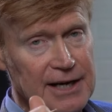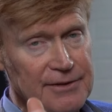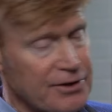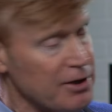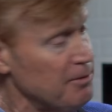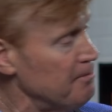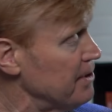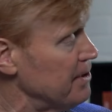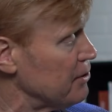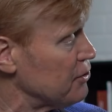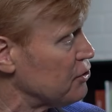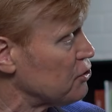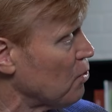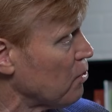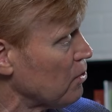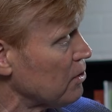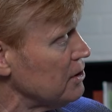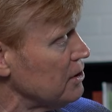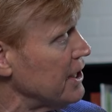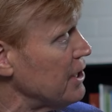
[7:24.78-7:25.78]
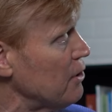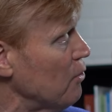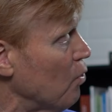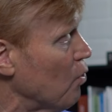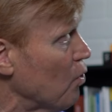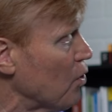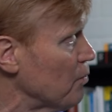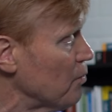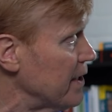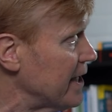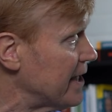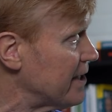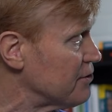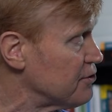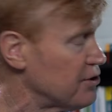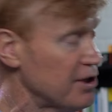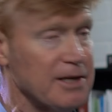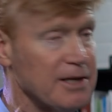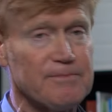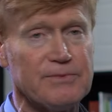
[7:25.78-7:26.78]
they'll bill us quarterly, or we can
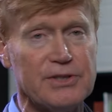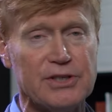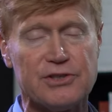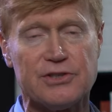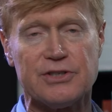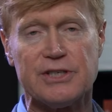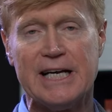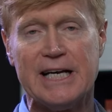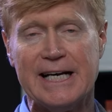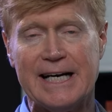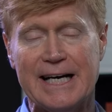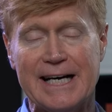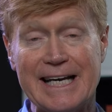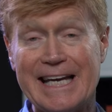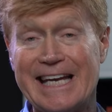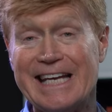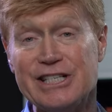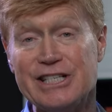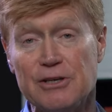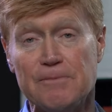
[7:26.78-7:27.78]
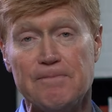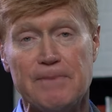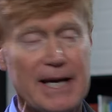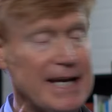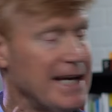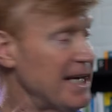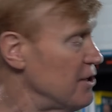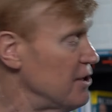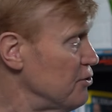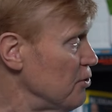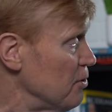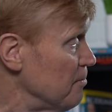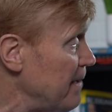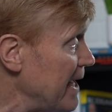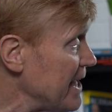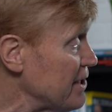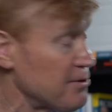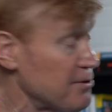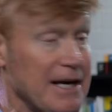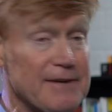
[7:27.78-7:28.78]
set up this Easy Pay and do a
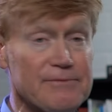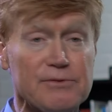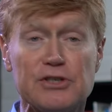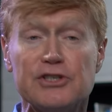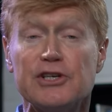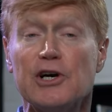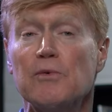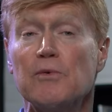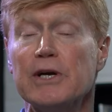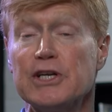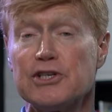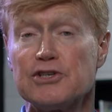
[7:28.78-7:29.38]
bank draft until we